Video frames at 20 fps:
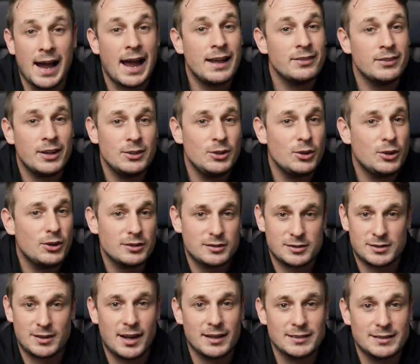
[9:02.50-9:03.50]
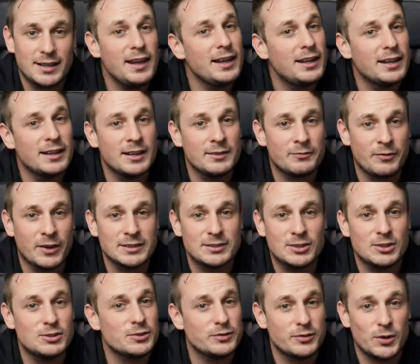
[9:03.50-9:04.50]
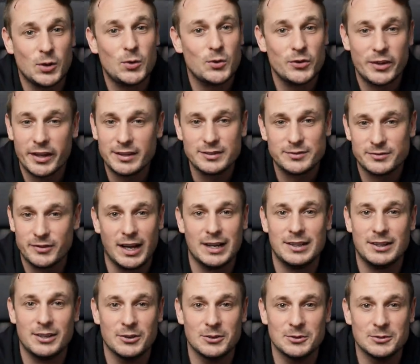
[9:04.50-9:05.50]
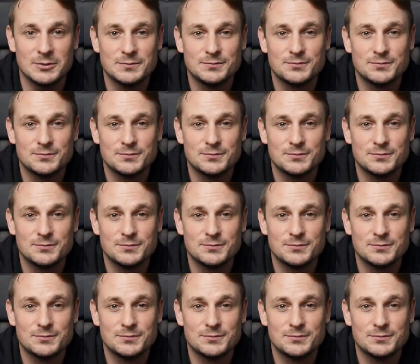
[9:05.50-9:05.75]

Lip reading: and then you can start taking advantage of all this value.